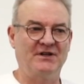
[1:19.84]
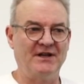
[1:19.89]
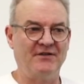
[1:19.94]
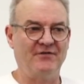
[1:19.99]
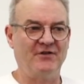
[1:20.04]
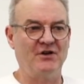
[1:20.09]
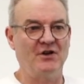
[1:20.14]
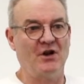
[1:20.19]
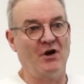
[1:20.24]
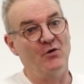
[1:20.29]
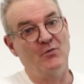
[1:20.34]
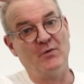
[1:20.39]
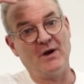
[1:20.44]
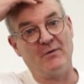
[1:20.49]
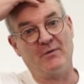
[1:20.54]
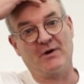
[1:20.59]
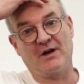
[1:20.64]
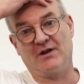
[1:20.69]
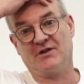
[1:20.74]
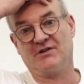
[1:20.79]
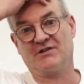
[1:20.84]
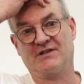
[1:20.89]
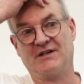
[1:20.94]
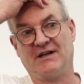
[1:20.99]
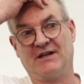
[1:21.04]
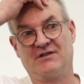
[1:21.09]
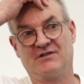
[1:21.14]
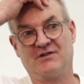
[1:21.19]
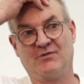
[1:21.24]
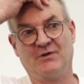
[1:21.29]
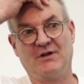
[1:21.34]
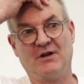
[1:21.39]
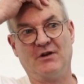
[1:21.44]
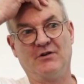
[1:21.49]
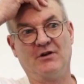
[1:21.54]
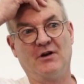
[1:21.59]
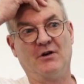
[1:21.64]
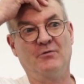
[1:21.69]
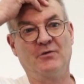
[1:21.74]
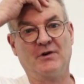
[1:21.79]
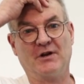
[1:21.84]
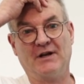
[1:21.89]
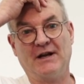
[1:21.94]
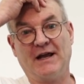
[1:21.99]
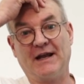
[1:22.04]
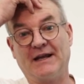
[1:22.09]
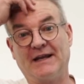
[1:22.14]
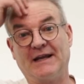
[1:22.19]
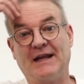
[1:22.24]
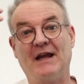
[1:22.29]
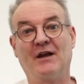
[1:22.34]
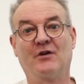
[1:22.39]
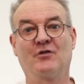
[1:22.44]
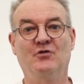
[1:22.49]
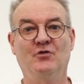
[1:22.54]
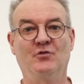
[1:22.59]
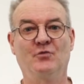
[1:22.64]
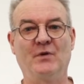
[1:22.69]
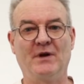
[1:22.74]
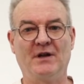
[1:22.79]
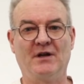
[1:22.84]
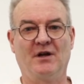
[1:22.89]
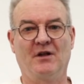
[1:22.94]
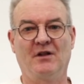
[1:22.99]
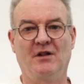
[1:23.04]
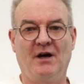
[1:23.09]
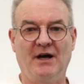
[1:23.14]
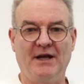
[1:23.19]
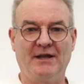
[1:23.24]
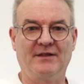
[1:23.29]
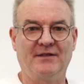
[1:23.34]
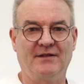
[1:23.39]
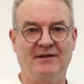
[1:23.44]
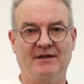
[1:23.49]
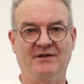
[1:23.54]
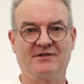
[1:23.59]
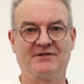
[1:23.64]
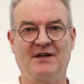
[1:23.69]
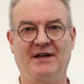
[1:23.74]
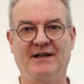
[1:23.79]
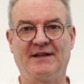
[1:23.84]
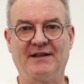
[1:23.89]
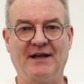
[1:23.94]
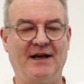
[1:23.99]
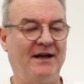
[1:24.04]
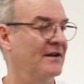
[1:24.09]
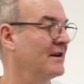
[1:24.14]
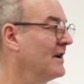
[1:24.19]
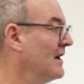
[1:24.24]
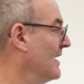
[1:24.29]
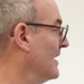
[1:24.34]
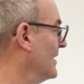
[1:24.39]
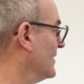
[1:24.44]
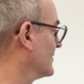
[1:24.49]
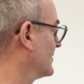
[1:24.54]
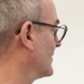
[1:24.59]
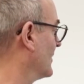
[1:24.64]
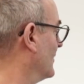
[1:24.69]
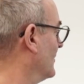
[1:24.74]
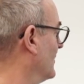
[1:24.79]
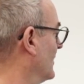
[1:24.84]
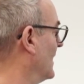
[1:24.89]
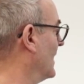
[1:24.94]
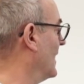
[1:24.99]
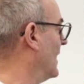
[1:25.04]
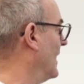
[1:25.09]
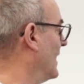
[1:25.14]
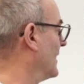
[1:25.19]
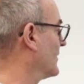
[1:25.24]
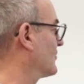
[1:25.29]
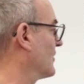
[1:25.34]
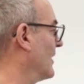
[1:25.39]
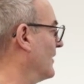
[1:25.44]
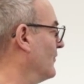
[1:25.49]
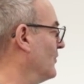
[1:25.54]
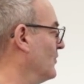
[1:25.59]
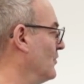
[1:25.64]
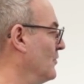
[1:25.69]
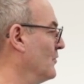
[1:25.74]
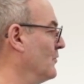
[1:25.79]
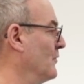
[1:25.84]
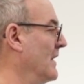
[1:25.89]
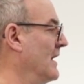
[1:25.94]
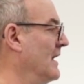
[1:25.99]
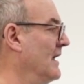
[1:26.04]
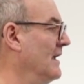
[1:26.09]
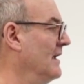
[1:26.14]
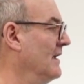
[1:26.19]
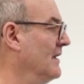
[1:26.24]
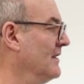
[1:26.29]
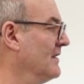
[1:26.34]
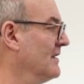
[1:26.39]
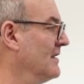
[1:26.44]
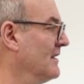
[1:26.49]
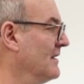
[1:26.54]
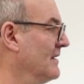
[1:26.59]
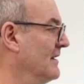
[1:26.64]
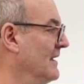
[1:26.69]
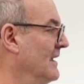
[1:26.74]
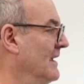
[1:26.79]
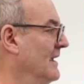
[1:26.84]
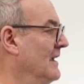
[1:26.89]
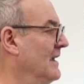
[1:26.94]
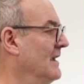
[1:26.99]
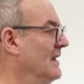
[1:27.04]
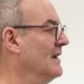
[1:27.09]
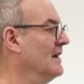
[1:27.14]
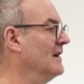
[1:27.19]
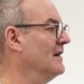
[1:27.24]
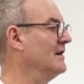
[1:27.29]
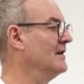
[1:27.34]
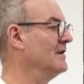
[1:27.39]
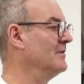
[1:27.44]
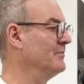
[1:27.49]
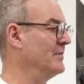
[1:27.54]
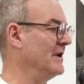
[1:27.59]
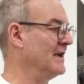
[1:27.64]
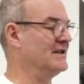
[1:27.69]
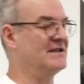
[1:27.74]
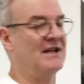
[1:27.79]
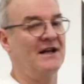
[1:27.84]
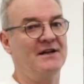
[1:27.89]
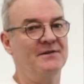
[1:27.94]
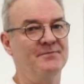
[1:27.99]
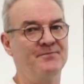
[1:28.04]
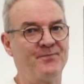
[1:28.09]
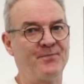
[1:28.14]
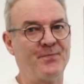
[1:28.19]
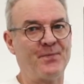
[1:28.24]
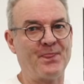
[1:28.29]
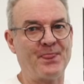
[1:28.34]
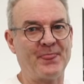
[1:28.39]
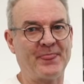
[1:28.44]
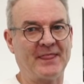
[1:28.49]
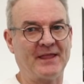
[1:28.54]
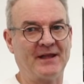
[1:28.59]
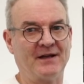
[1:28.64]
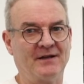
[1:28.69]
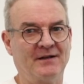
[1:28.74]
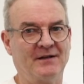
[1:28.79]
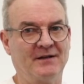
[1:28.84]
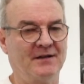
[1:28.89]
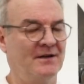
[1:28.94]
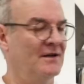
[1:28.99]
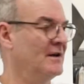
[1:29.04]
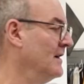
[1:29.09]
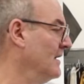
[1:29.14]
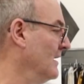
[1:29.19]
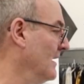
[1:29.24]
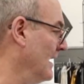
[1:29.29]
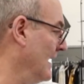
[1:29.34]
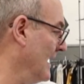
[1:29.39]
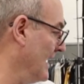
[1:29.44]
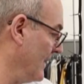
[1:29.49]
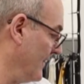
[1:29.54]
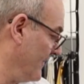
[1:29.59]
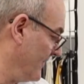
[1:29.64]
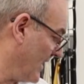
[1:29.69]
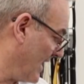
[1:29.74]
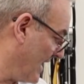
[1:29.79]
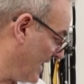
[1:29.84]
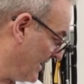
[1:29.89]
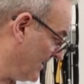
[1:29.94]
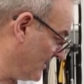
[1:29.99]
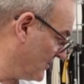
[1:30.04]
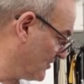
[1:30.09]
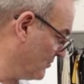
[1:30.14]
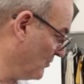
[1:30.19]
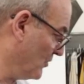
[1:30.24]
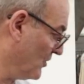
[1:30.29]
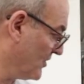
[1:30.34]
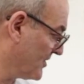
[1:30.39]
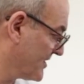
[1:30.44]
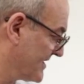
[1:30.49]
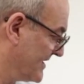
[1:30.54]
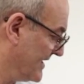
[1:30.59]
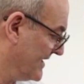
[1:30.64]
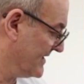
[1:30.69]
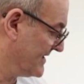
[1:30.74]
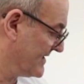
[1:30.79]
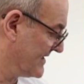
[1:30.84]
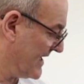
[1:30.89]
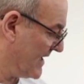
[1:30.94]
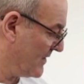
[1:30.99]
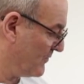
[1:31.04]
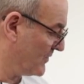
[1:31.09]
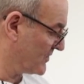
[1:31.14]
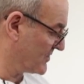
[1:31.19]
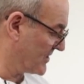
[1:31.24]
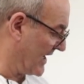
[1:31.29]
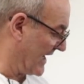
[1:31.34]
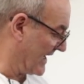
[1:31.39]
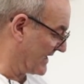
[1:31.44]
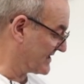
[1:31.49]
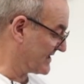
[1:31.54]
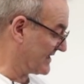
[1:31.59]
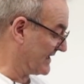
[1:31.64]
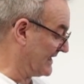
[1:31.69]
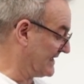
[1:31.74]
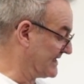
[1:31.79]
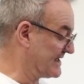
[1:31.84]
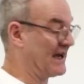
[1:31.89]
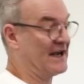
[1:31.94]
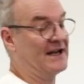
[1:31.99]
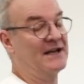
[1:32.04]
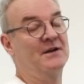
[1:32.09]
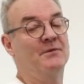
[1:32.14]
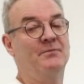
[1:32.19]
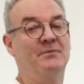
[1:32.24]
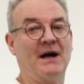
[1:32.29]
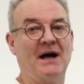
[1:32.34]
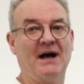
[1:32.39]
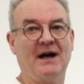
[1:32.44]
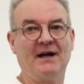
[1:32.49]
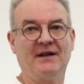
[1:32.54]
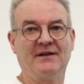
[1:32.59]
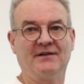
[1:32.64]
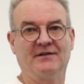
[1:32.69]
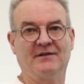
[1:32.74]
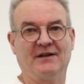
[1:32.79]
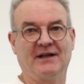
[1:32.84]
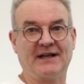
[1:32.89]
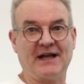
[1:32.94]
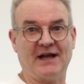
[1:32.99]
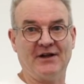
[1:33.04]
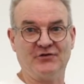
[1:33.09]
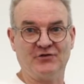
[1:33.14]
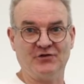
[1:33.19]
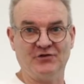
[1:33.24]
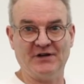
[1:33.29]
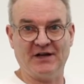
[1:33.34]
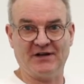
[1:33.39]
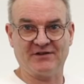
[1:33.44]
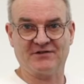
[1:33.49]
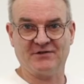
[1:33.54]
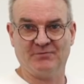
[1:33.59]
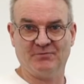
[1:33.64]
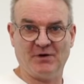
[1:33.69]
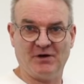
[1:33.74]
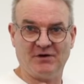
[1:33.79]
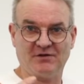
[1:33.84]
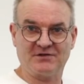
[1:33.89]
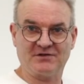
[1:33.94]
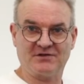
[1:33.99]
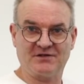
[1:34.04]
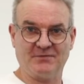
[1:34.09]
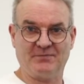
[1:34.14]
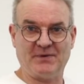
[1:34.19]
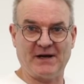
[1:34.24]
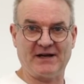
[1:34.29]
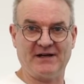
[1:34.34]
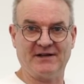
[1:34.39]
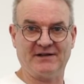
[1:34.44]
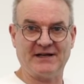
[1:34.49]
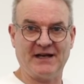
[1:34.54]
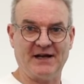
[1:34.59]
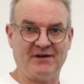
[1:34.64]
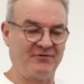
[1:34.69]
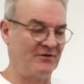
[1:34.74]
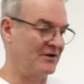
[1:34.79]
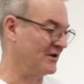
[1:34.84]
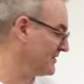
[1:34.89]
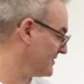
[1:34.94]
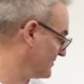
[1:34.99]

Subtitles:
never know where we're going to stay, so we don't know if we're going to get good window light and things like that. So I travel with the B10. I have a small C stand which I actually take apart, like undo nuts and bolts to pack it down really